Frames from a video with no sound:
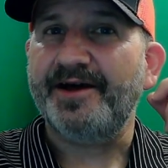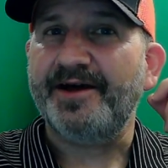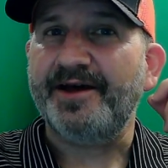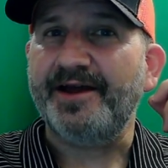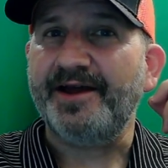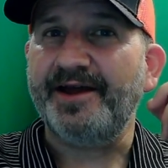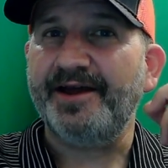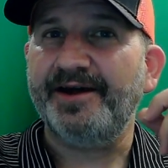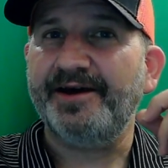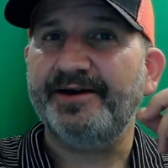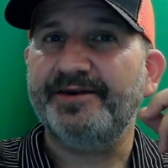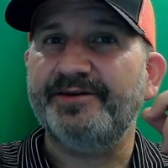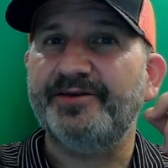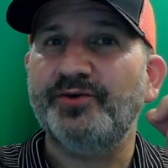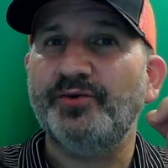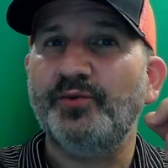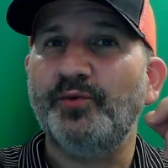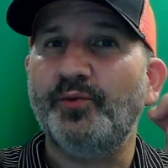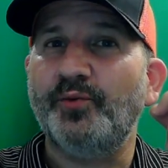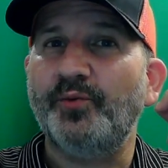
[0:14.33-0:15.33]
and
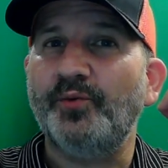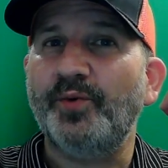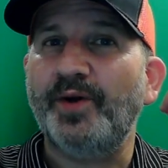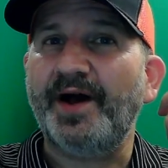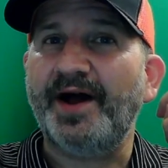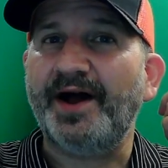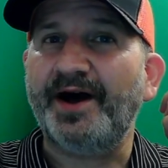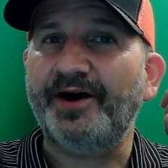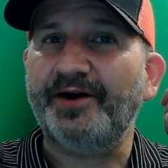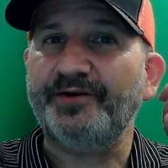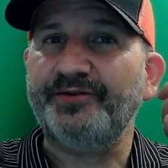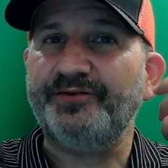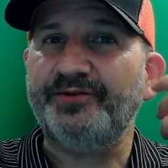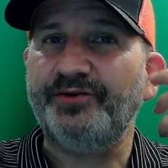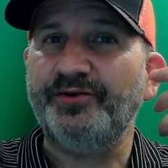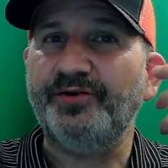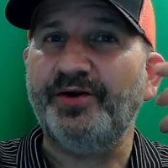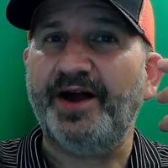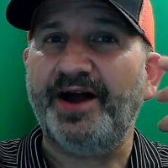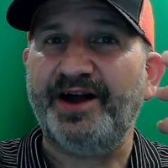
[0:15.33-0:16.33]
how
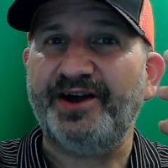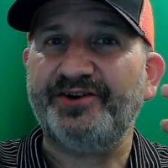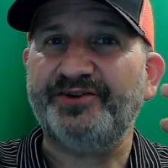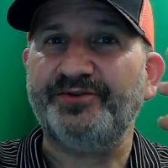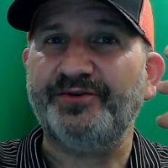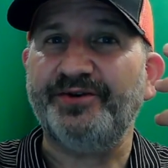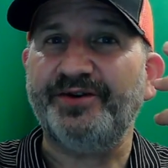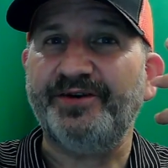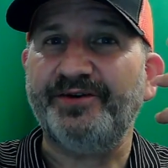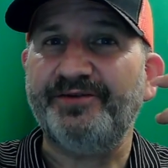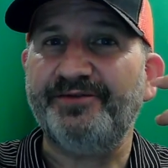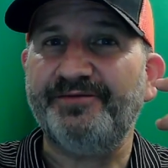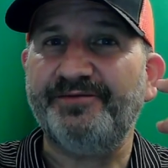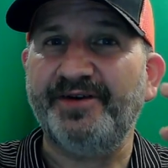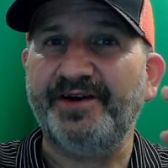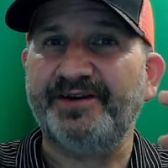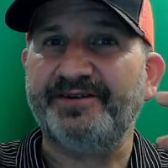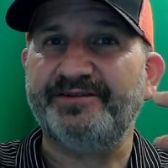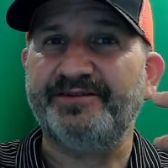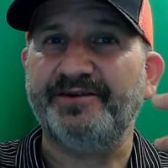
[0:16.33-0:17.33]
to actually
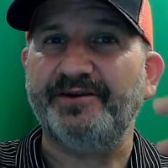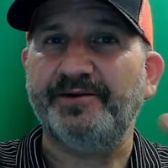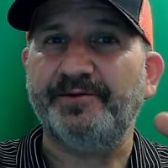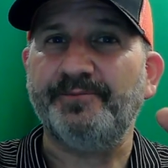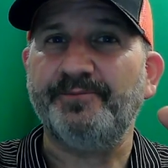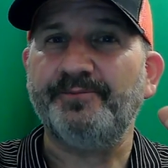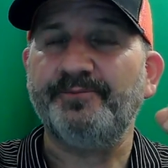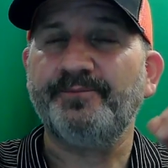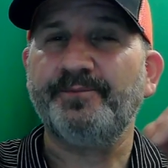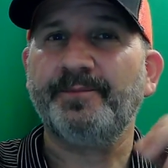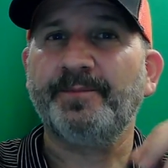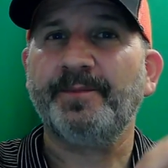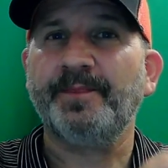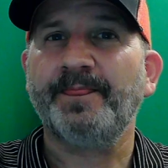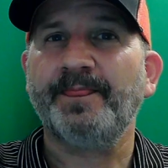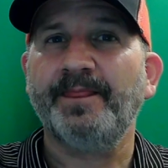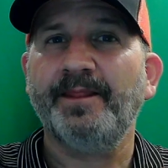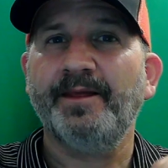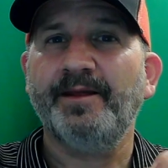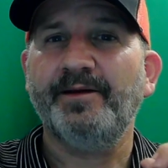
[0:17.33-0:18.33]
fix it.
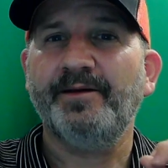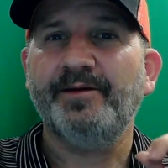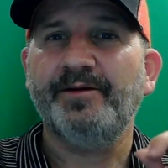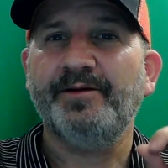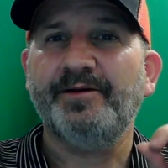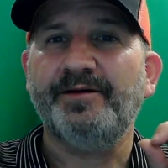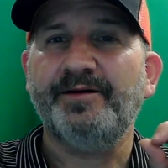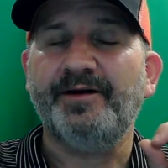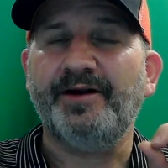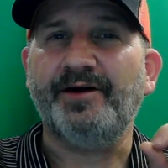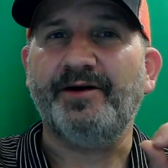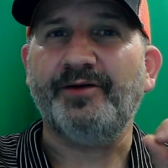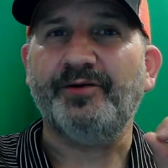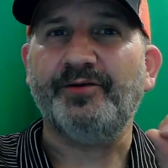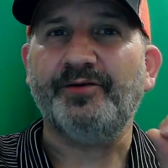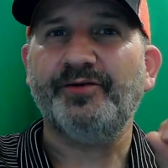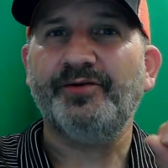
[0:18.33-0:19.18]
Now,